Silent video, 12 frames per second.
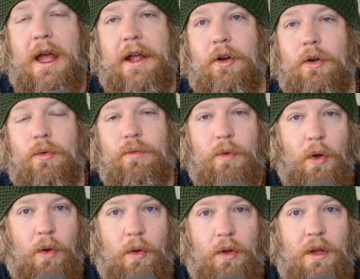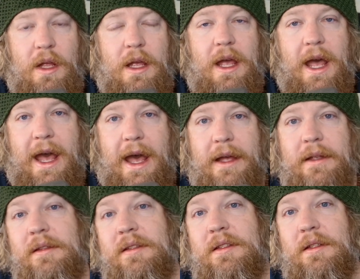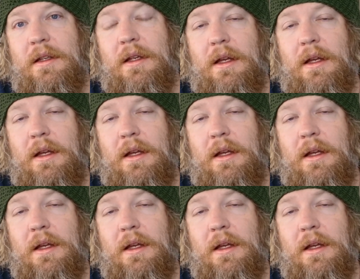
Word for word: and her role as